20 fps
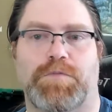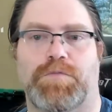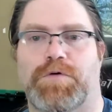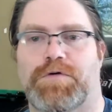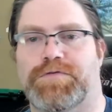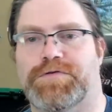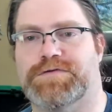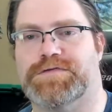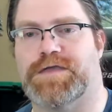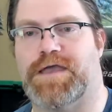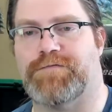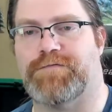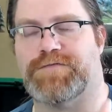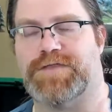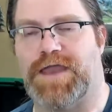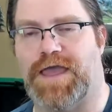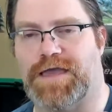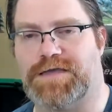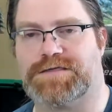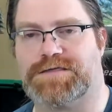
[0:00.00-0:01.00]
Will this have
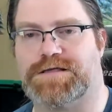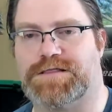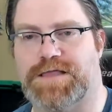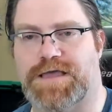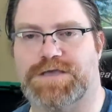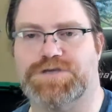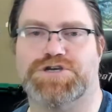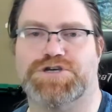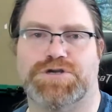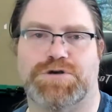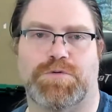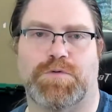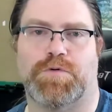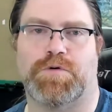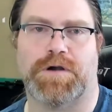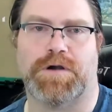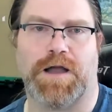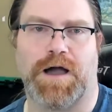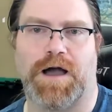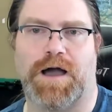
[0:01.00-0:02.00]
an escalation
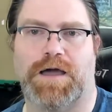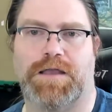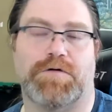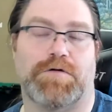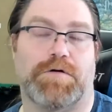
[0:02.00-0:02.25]
or not?